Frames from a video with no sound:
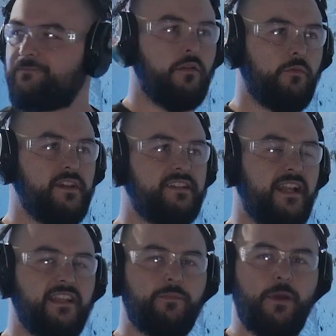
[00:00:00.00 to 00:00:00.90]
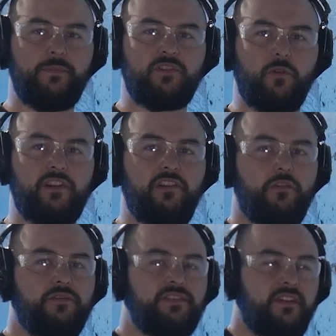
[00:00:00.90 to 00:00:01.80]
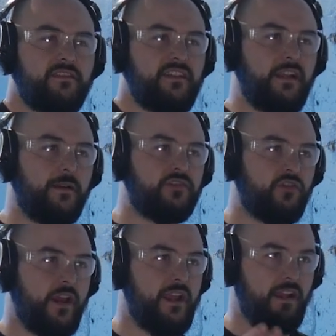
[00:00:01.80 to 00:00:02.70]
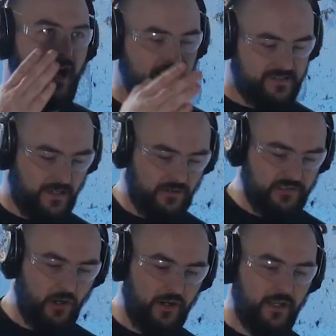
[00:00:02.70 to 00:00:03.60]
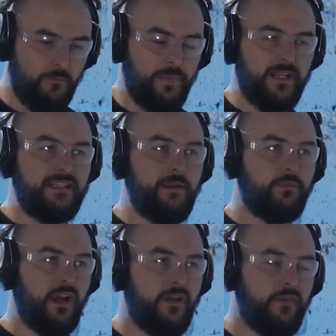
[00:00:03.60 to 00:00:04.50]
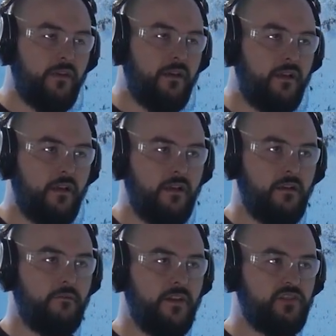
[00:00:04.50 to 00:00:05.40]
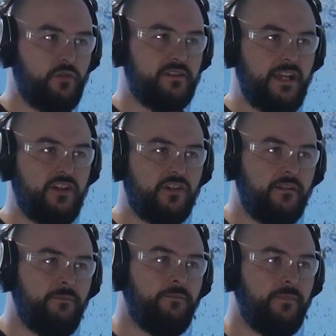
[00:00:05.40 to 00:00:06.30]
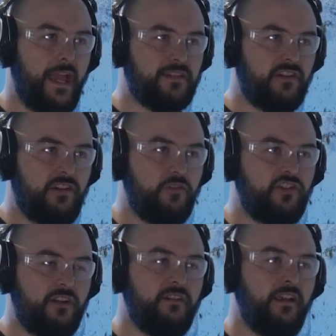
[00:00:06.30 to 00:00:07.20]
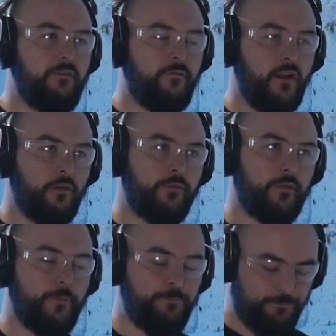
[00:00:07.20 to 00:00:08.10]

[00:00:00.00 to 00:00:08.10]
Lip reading: Resetting the preparatory cues, standing up straight, eyes set on target, big deep breath, visualization, execution, and follow through.